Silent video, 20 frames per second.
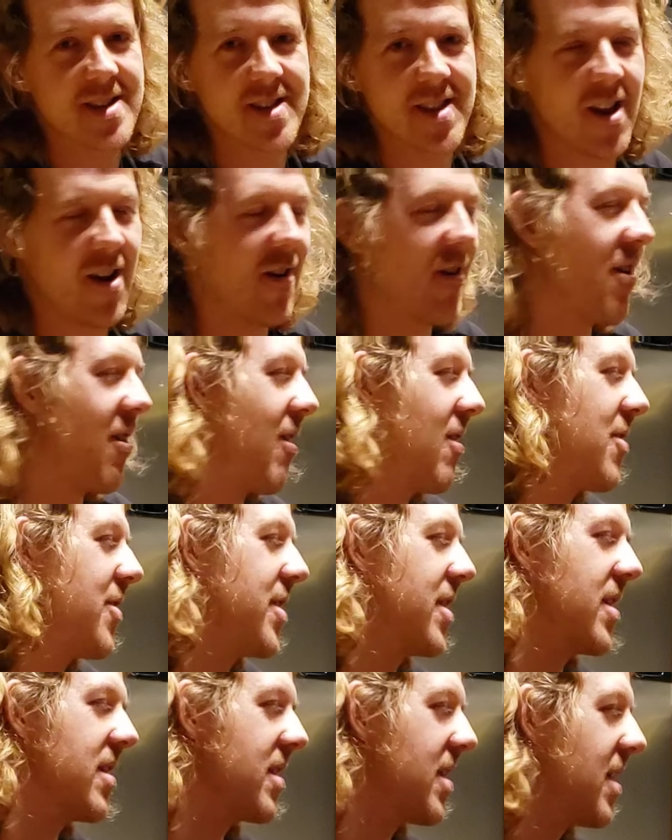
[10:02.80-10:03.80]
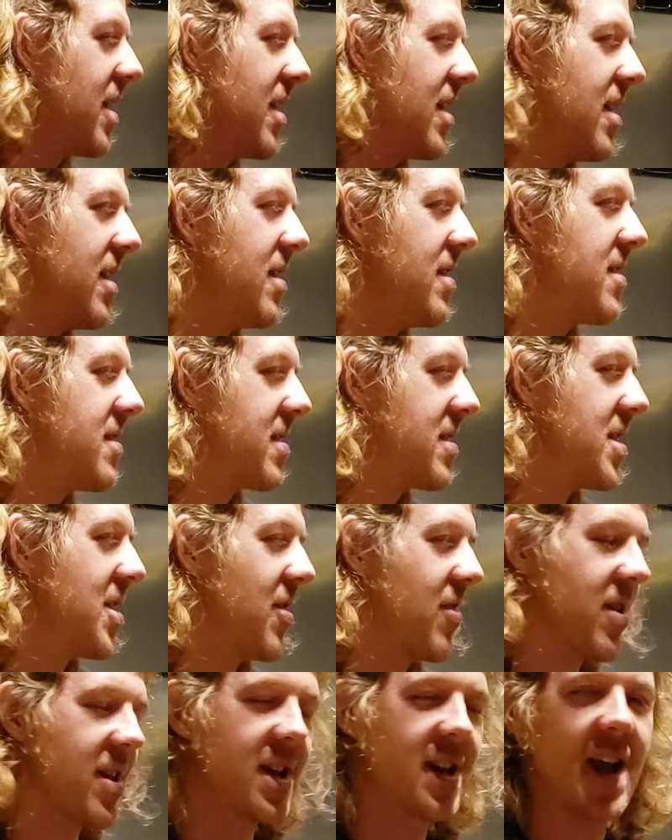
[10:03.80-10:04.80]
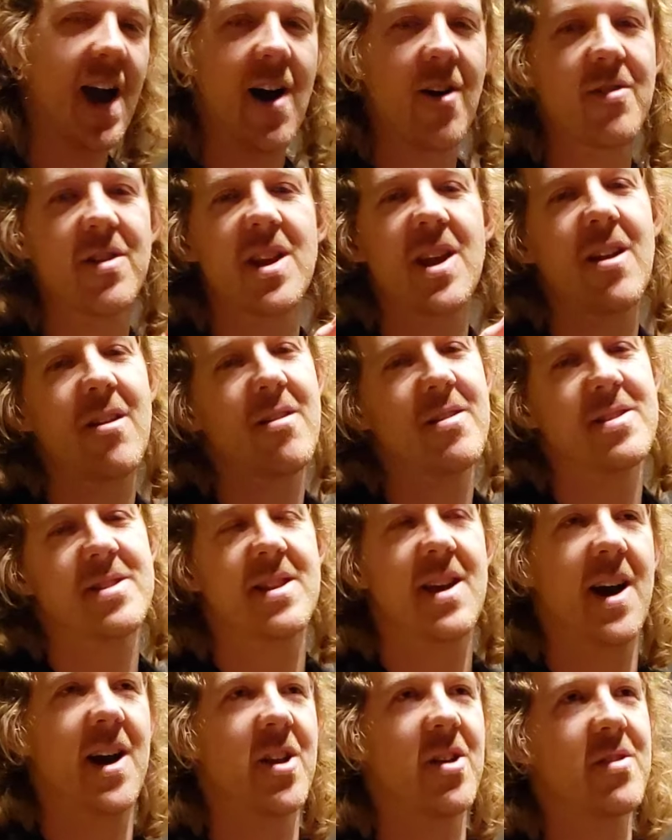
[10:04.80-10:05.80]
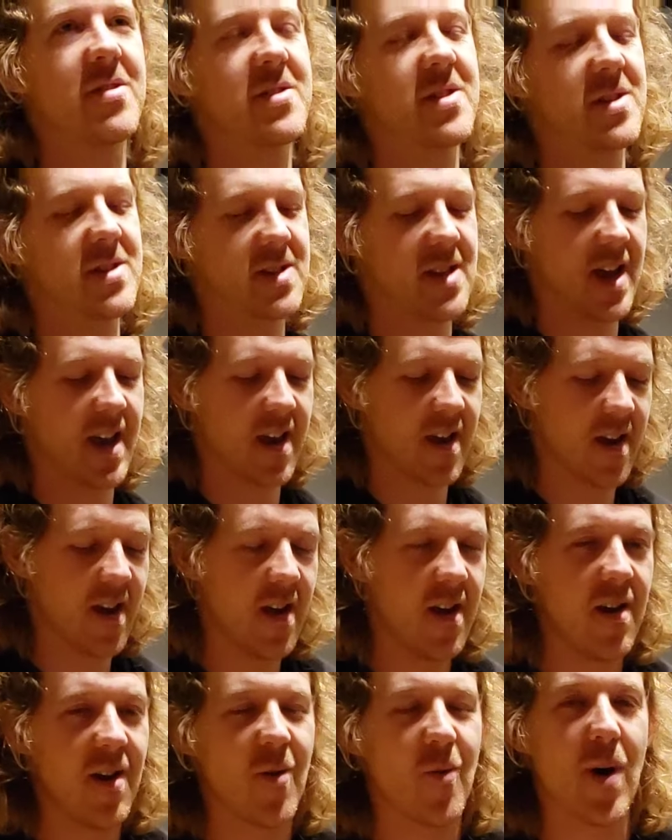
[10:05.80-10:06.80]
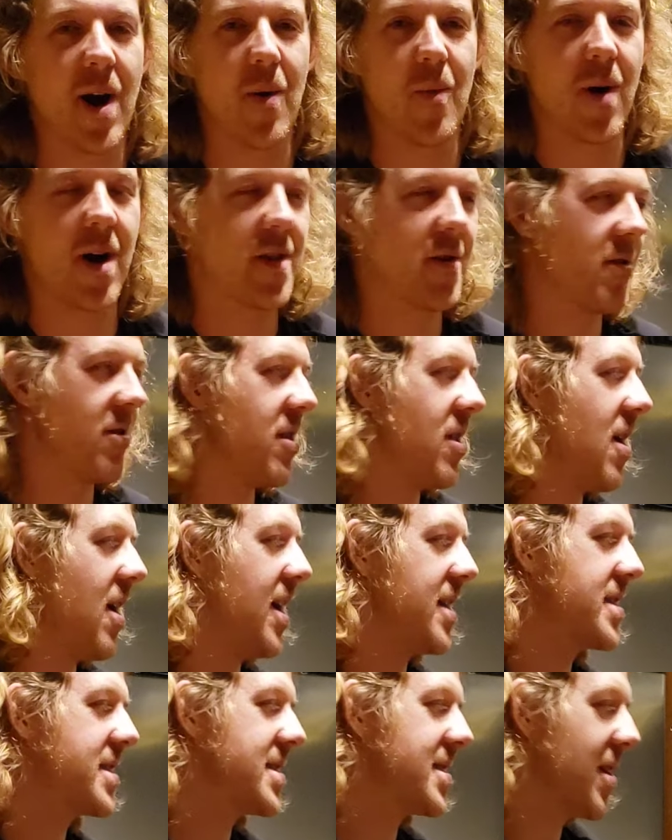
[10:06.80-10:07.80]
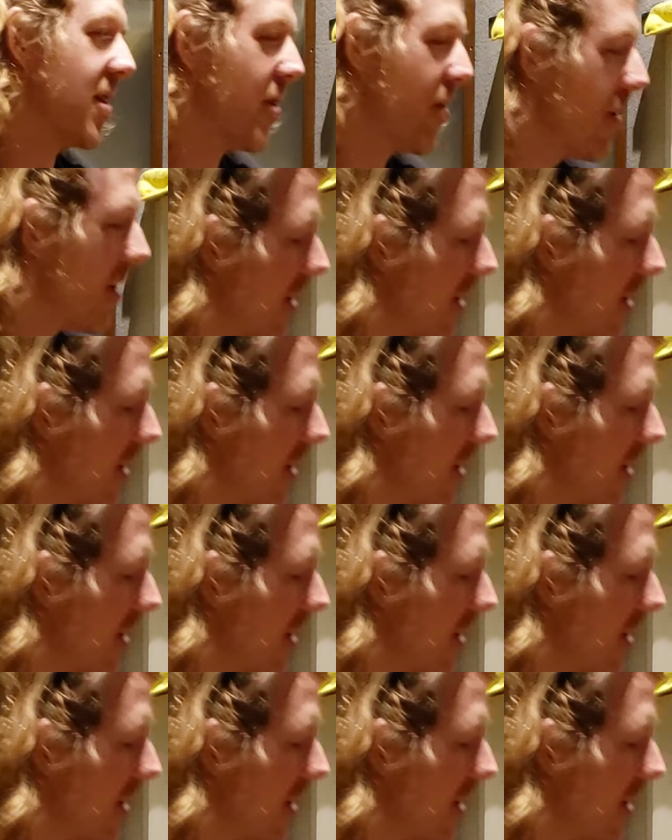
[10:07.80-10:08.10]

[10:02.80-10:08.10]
in there, hard to clean out. And here in Seattle, it's just like wet weather a lot, so